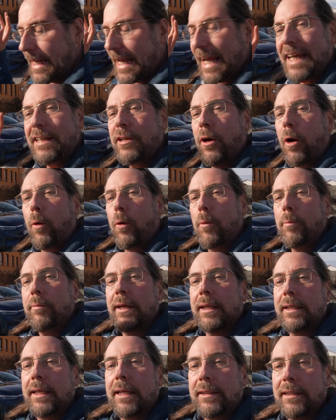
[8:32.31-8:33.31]
At home,
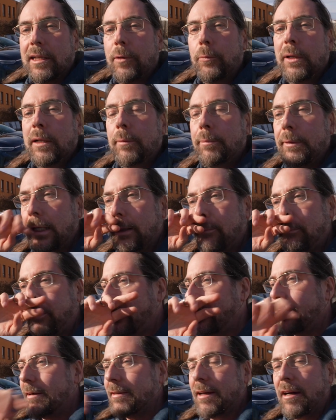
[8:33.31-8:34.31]
there will be a
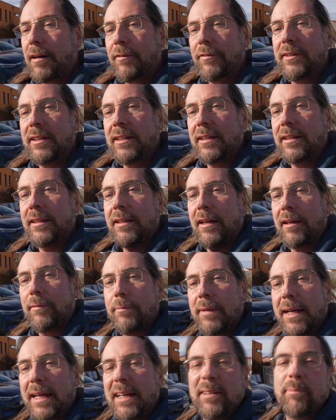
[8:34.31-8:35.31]
part after
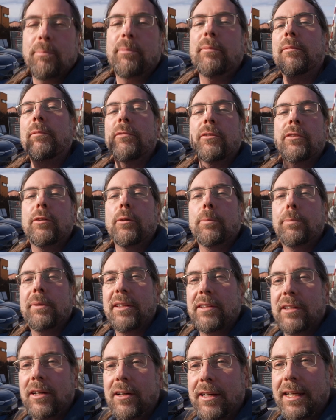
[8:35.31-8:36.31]
my
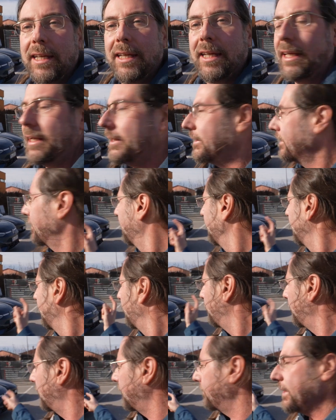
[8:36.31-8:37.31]
stupid talking here
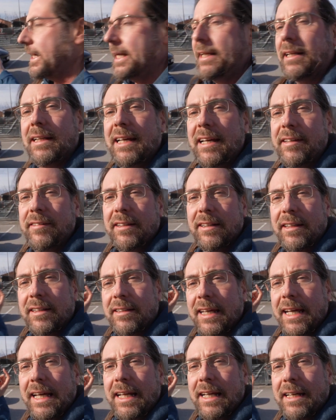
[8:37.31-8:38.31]
where I'm analyzing the
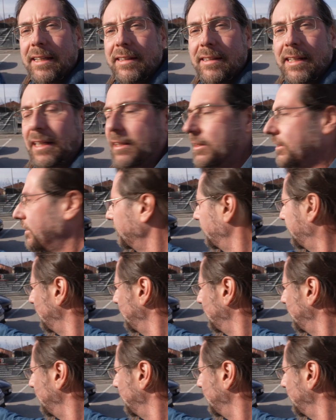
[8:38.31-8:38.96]
data, tell all the